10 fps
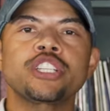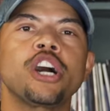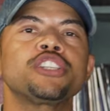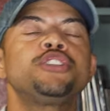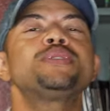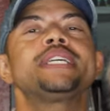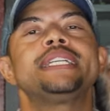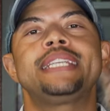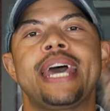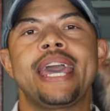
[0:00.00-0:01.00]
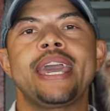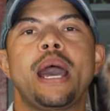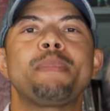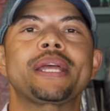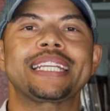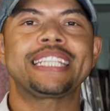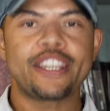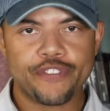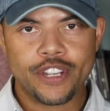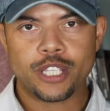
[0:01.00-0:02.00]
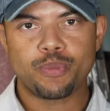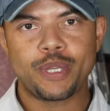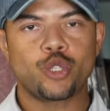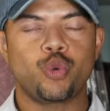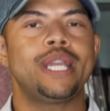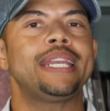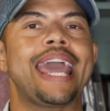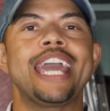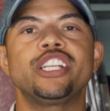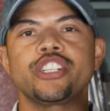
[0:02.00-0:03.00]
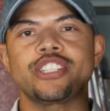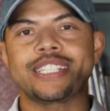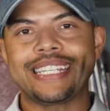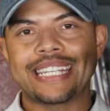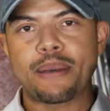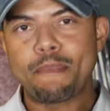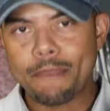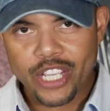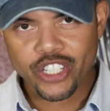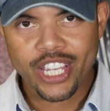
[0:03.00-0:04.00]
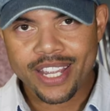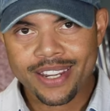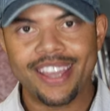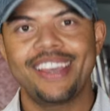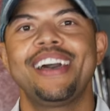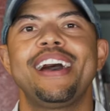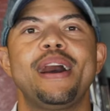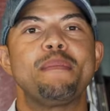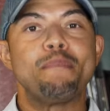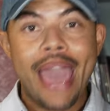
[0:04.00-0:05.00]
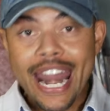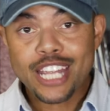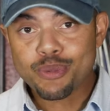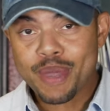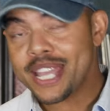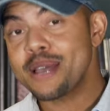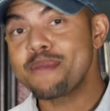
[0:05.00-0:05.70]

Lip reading: to talk to you today about the difference between agency commission, management